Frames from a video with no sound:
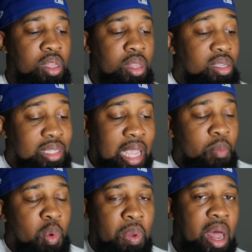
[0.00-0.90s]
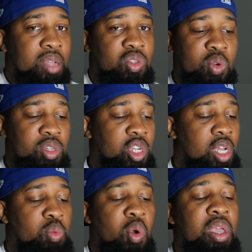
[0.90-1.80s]
The same applies to a
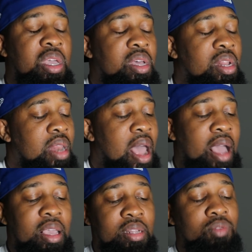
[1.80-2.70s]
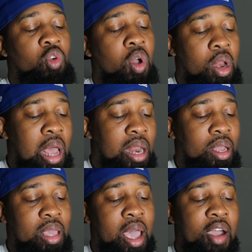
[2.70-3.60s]
judge, bro. He could not get drawn out
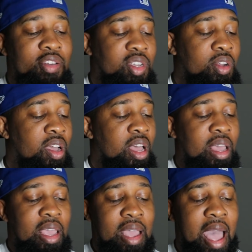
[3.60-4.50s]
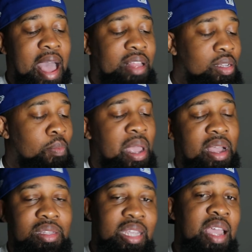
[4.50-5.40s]
of character. He had to
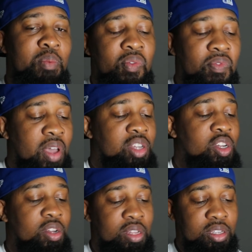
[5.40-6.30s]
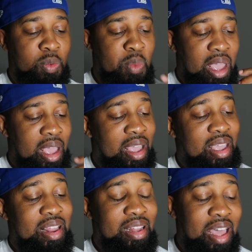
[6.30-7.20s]
maintain professionalism, and
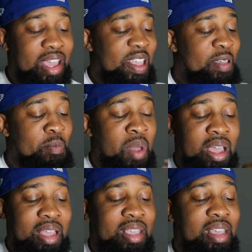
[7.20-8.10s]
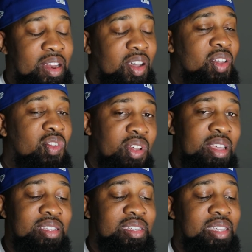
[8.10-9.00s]
he let him get under
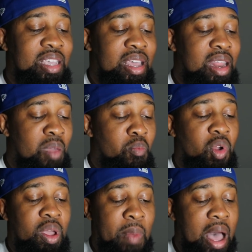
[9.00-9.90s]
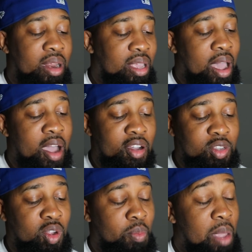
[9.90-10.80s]
his skin and bring him out of
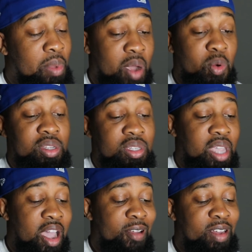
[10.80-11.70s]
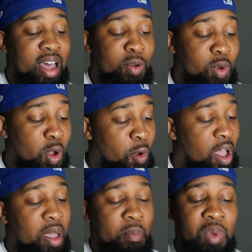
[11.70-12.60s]
character. Maybe that was his character. I don't know.
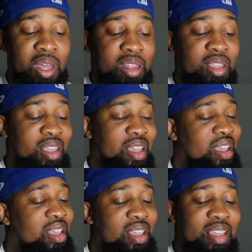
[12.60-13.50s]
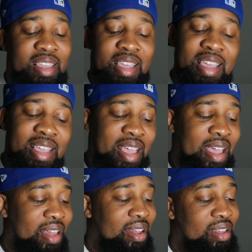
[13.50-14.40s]
But yeah, he, he
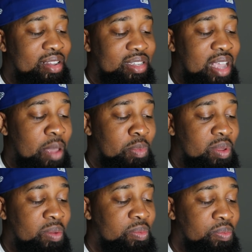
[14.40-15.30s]
can't let this happen.